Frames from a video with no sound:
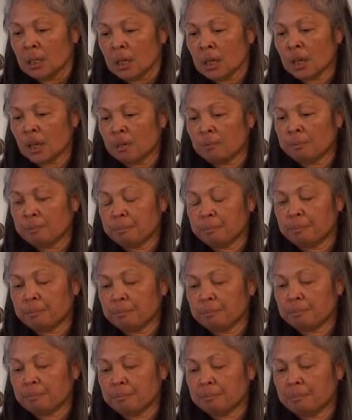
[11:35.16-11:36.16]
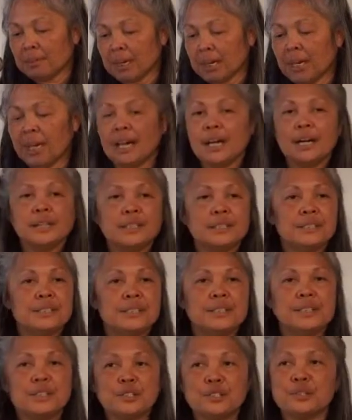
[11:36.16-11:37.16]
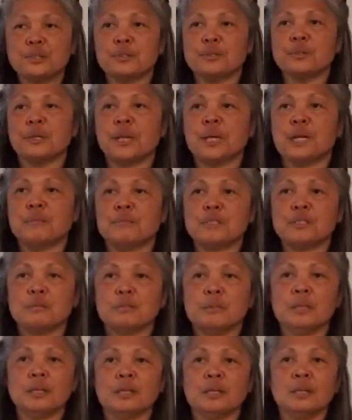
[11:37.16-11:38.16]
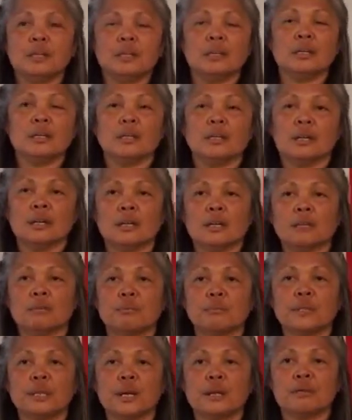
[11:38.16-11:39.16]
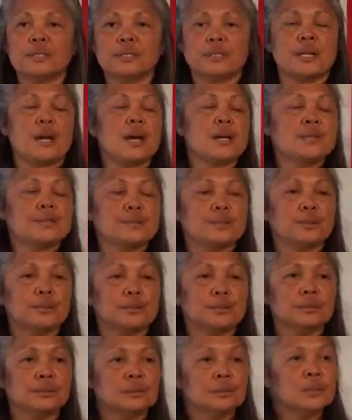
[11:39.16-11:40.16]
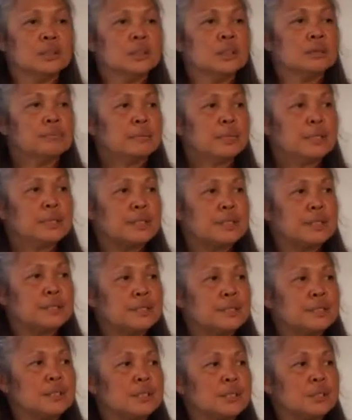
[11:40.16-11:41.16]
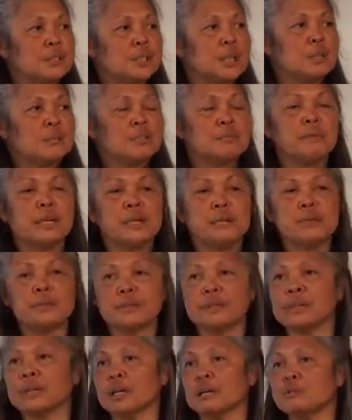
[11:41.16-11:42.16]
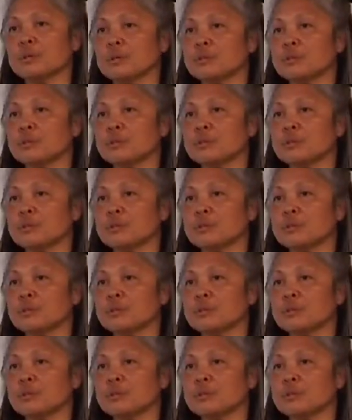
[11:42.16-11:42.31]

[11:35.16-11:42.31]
I had a teacher who came to me when I was in high school. Meditation teacher came to my youth club.